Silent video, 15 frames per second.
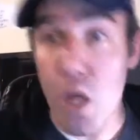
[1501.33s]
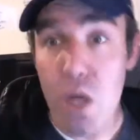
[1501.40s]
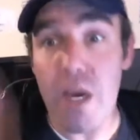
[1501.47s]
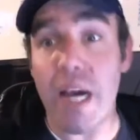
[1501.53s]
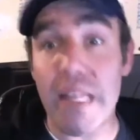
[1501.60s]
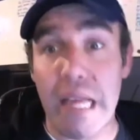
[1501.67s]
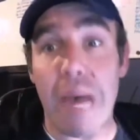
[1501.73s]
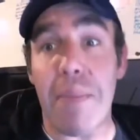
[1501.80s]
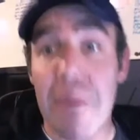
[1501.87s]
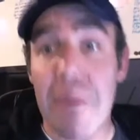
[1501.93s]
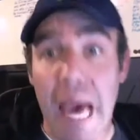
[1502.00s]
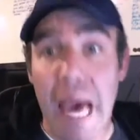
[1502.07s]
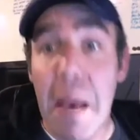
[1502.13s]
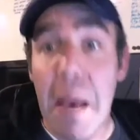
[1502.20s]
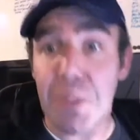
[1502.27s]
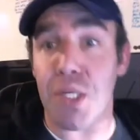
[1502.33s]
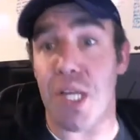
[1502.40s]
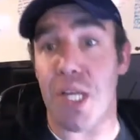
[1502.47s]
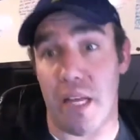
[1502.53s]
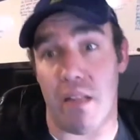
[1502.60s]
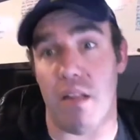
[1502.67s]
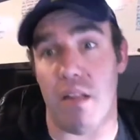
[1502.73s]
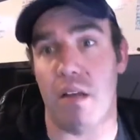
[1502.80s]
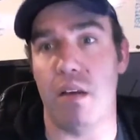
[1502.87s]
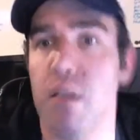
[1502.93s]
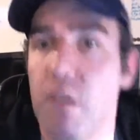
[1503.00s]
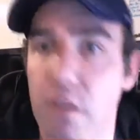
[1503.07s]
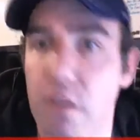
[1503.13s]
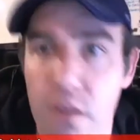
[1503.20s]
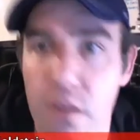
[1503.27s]
you got to type a caption.
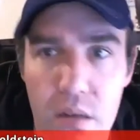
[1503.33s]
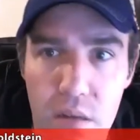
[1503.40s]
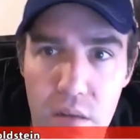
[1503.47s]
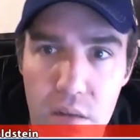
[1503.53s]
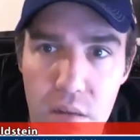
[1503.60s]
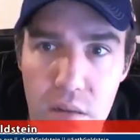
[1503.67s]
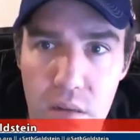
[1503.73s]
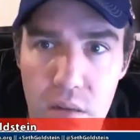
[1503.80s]
Right.